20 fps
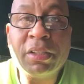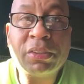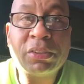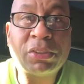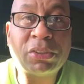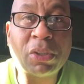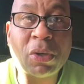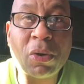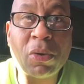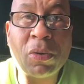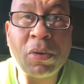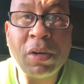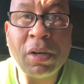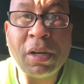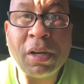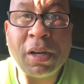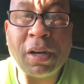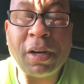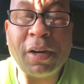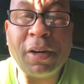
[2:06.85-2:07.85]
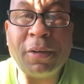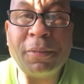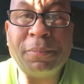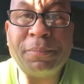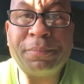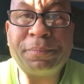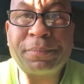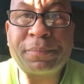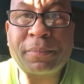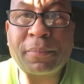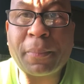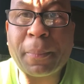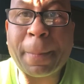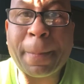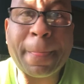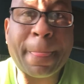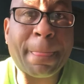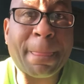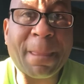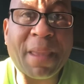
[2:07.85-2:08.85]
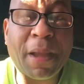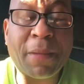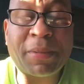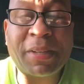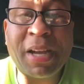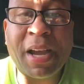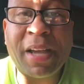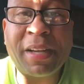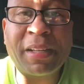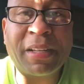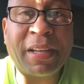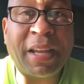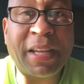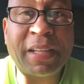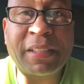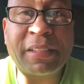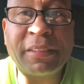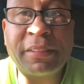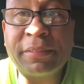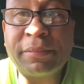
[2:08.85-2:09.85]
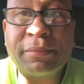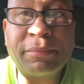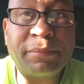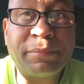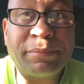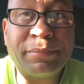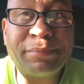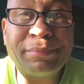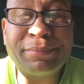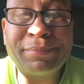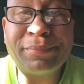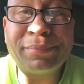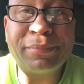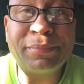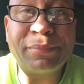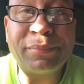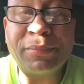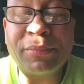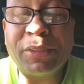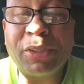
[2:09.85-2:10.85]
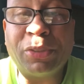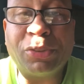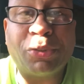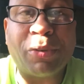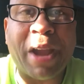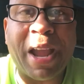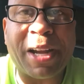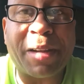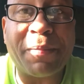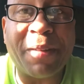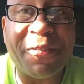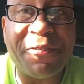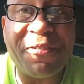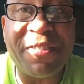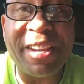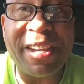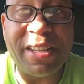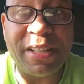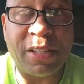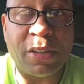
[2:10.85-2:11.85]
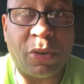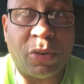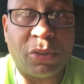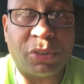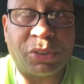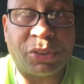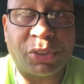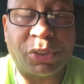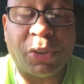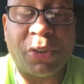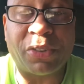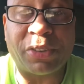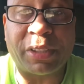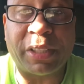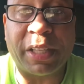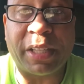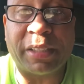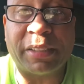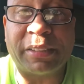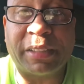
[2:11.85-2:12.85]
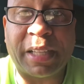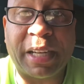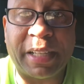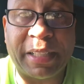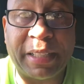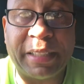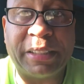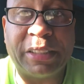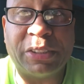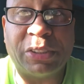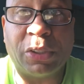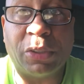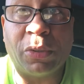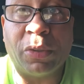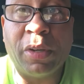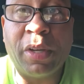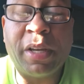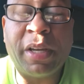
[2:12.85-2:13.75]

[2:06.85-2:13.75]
So um, I'm kind of like you know, dragging my feet on certain things that I need to do.